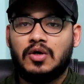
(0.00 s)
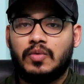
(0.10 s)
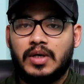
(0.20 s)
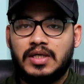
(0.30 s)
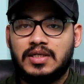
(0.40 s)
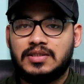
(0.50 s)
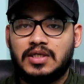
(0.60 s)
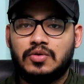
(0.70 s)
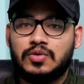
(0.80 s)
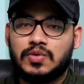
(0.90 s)
queries,
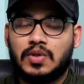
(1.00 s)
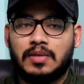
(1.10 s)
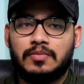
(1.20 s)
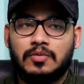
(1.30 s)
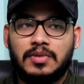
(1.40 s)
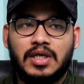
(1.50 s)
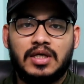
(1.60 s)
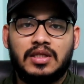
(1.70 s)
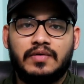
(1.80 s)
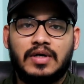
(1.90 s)
they used to come to me
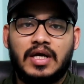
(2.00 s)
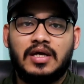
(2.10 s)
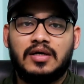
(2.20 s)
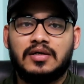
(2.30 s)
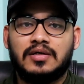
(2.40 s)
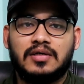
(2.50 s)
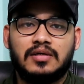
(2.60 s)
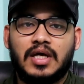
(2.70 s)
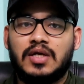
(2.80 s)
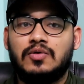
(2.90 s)
and they were like,
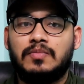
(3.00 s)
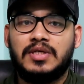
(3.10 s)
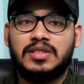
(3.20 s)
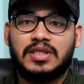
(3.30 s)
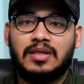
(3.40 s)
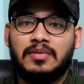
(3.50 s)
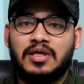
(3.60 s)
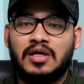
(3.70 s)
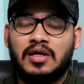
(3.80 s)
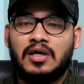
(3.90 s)
can you please tell
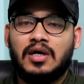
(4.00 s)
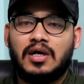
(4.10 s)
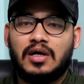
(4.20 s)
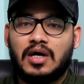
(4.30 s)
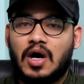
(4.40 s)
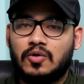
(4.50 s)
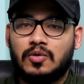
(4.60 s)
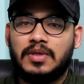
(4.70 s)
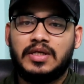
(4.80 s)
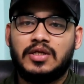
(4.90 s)
me how
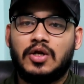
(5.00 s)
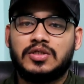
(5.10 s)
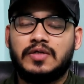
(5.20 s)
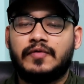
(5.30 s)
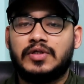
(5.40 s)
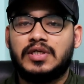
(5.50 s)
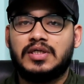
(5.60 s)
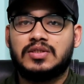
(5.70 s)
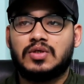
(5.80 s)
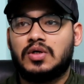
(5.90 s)
to build the logic for
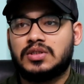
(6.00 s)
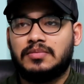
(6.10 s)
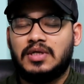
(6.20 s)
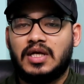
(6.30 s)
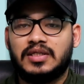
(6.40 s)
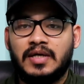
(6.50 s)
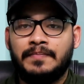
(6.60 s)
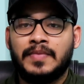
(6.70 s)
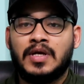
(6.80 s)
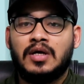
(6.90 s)
this or something like
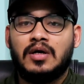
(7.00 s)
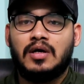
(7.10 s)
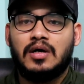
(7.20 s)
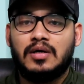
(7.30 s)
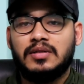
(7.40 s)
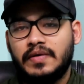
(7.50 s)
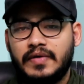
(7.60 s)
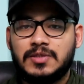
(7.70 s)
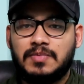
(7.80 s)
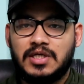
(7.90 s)
that. They
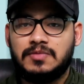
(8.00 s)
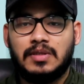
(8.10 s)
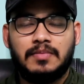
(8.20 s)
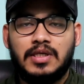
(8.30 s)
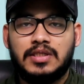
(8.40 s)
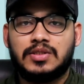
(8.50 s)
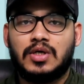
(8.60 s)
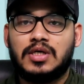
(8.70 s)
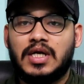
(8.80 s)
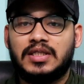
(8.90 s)
were experienced people. It's
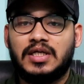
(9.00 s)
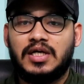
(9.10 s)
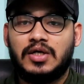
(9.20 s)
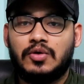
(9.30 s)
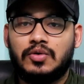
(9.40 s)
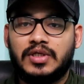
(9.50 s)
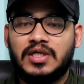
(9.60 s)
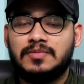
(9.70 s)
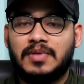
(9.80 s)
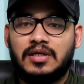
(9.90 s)
not like they didn't know
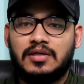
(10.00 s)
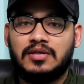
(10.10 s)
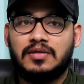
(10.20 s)
things, but